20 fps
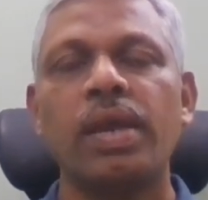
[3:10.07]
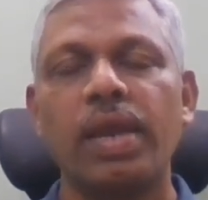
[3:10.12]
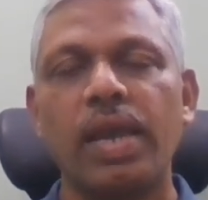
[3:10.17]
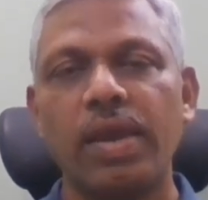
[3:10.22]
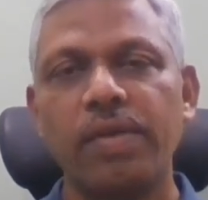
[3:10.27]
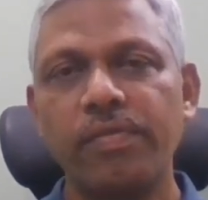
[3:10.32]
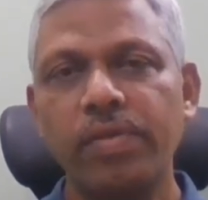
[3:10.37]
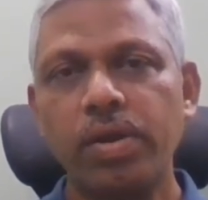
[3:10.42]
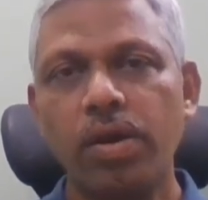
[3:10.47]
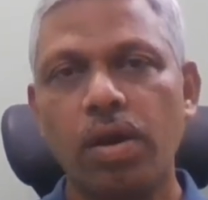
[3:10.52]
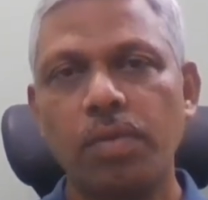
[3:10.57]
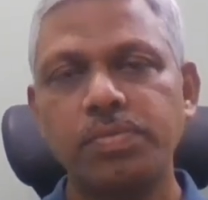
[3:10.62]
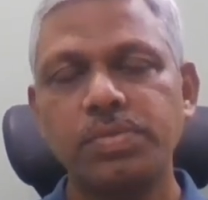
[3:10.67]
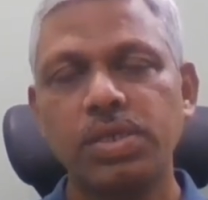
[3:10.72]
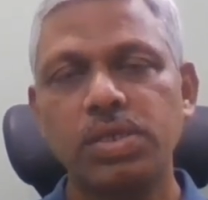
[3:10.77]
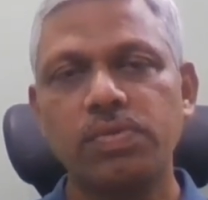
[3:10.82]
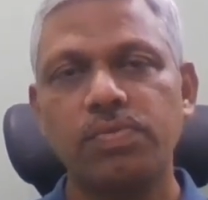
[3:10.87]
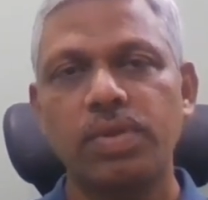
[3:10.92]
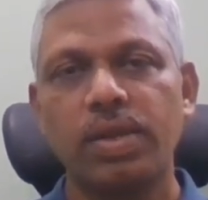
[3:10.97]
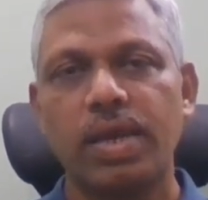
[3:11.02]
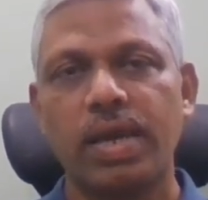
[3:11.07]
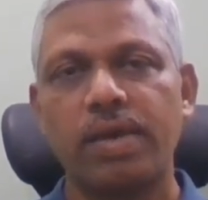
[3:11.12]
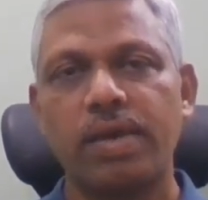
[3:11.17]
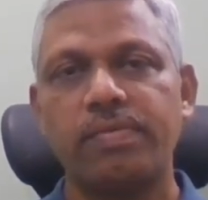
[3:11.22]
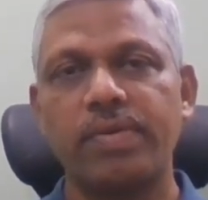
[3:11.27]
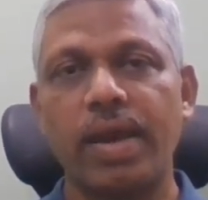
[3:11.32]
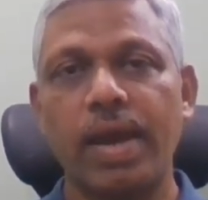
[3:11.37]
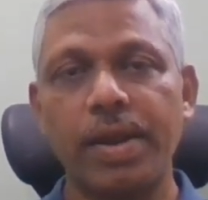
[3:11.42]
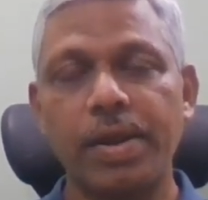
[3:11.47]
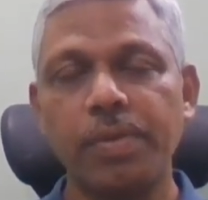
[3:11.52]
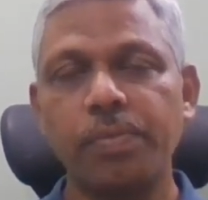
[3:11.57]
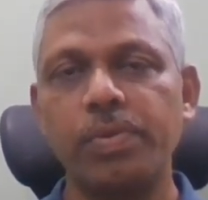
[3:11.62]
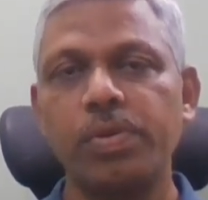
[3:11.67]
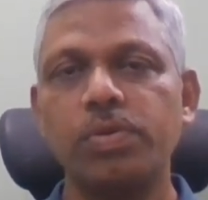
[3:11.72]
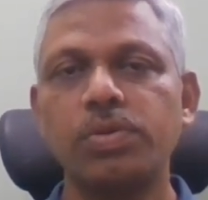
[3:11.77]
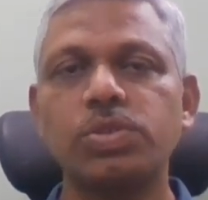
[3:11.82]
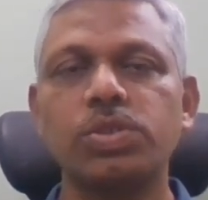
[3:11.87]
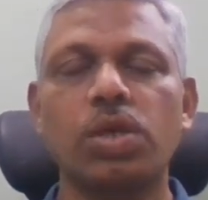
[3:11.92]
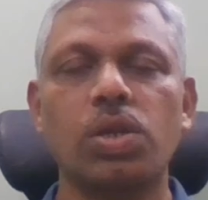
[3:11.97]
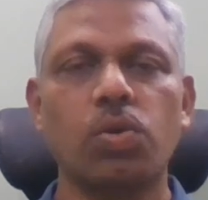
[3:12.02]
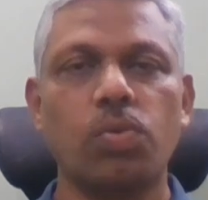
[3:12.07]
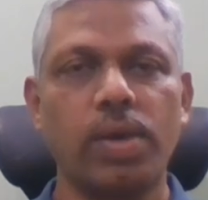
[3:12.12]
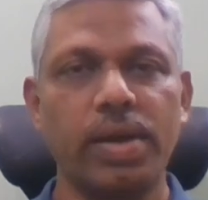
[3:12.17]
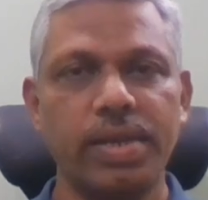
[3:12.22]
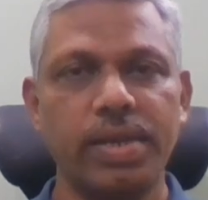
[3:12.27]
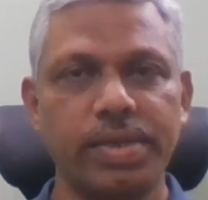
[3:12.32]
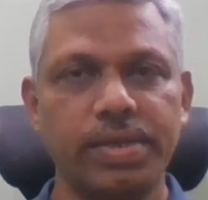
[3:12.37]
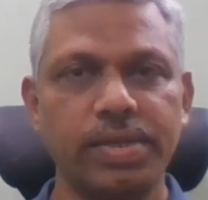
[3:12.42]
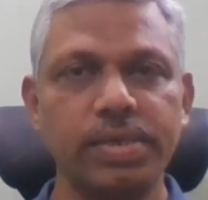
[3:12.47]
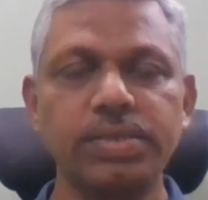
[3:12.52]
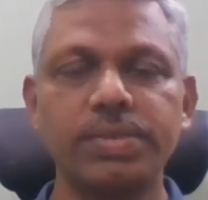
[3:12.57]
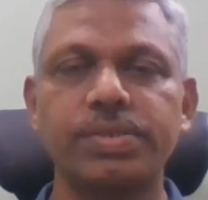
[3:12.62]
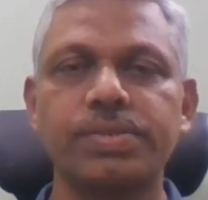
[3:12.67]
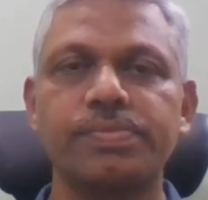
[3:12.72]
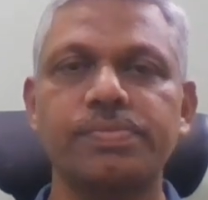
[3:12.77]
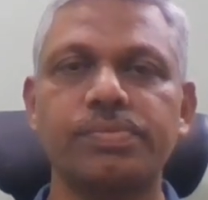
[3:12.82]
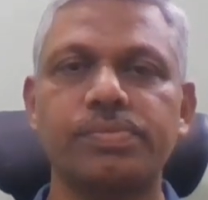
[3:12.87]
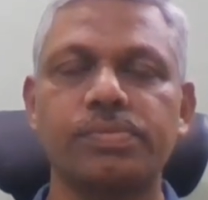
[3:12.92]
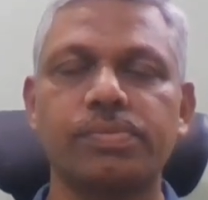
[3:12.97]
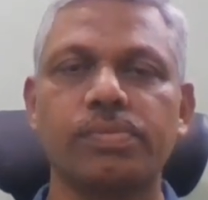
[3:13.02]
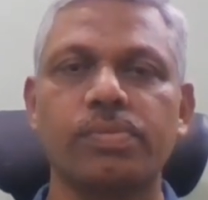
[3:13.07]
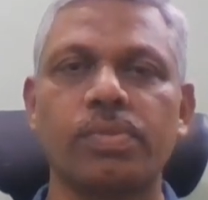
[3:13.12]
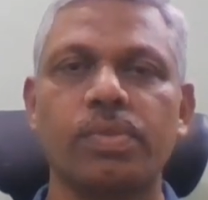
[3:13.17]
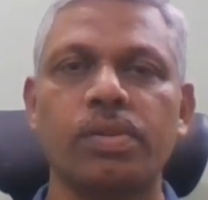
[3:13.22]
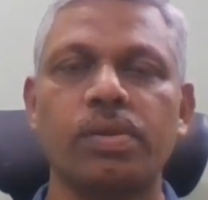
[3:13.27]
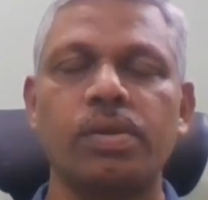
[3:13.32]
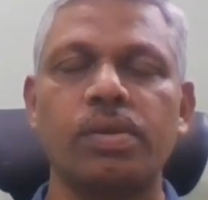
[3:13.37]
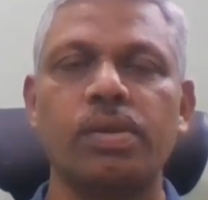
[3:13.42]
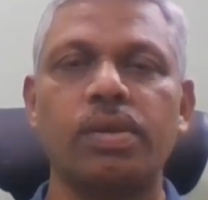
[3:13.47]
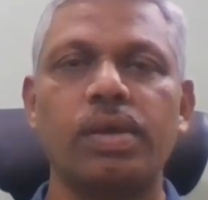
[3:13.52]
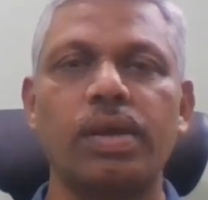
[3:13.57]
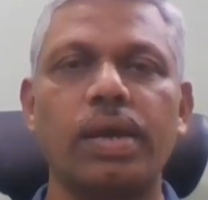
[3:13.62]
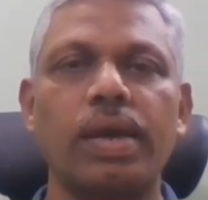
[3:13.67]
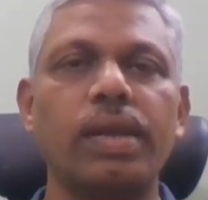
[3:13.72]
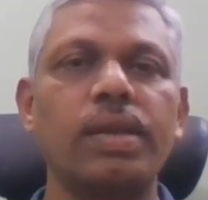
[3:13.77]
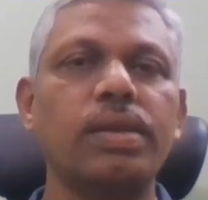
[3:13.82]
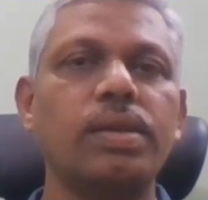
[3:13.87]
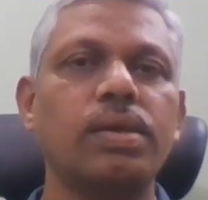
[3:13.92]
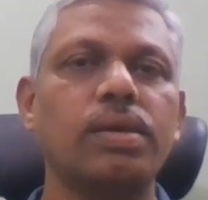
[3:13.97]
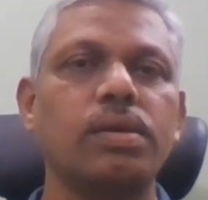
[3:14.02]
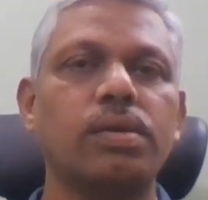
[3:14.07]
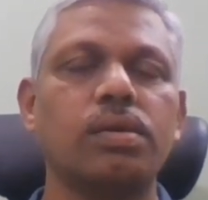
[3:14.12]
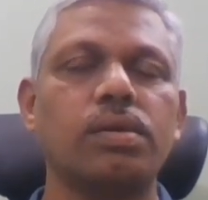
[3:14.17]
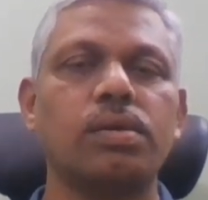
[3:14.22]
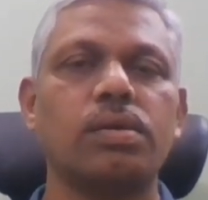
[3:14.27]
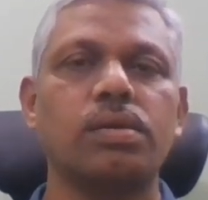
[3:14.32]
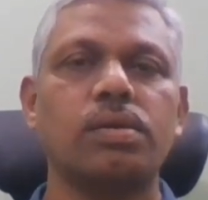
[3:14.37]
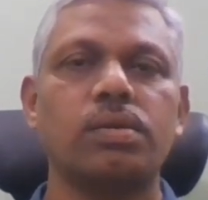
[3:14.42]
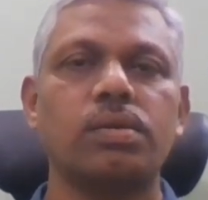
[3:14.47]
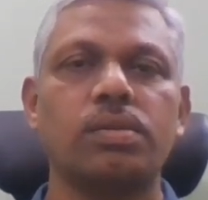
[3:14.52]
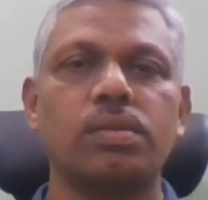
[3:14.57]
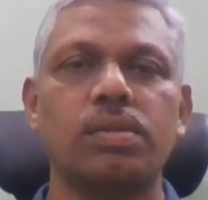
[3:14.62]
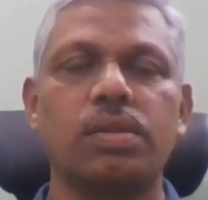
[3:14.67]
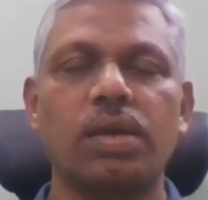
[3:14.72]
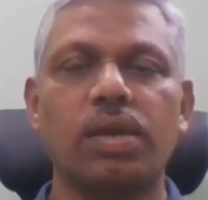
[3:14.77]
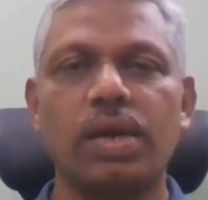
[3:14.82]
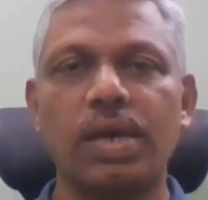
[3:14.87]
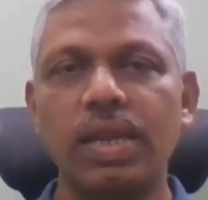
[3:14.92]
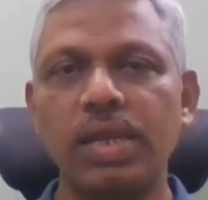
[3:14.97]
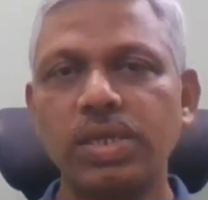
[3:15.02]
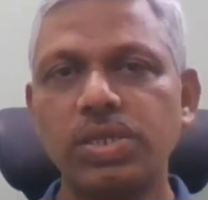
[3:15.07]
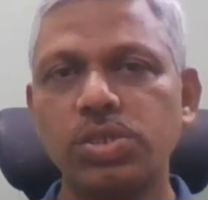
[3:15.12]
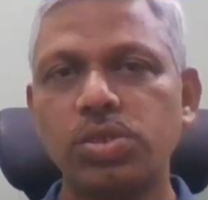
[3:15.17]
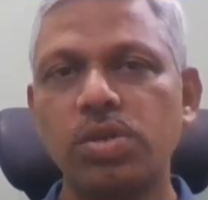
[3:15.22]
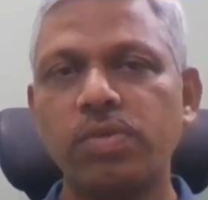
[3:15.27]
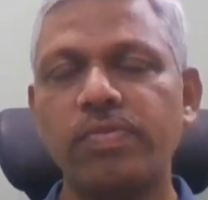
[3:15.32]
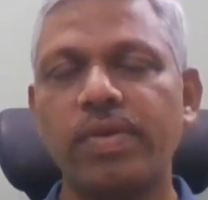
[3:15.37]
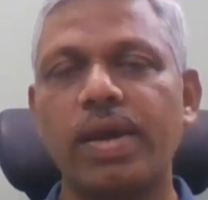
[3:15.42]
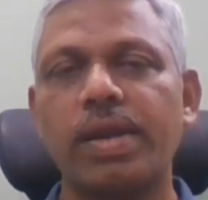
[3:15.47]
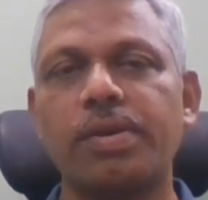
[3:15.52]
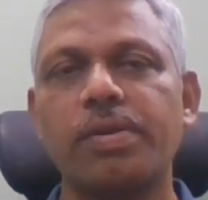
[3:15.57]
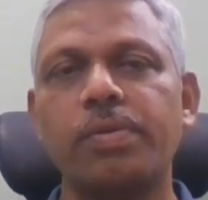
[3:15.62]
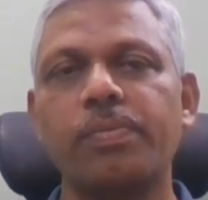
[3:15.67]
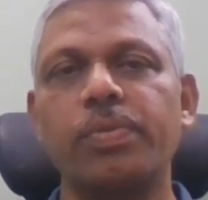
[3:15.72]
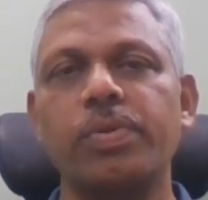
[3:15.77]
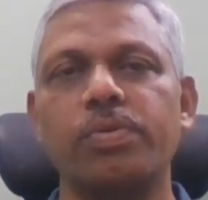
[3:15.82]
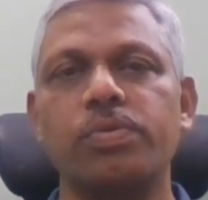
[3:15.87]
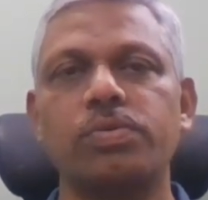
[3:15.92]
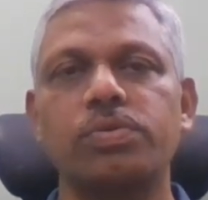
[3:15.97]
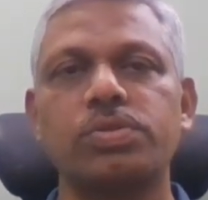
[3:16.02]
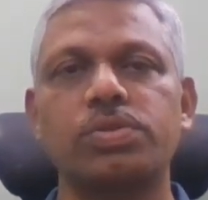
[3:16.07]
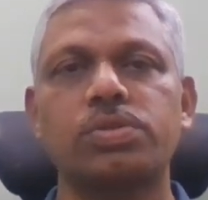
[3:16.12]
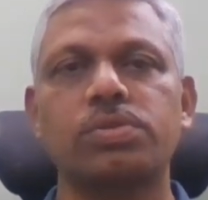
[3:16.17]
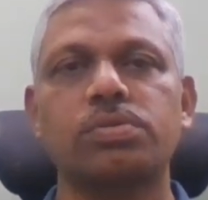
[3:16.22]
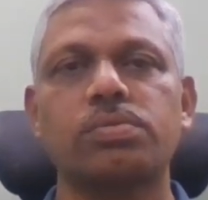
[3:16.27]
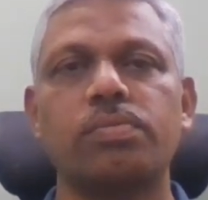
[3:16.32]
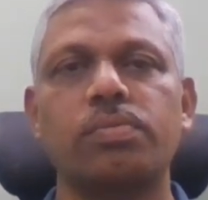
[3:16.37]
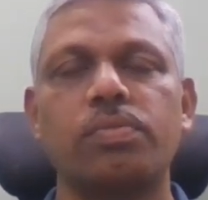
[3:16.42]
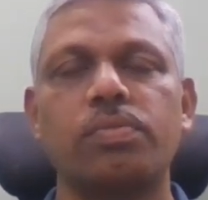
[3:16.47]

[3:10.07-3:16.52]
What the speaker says: Every object will have attributes or qualities, and the collection of attributes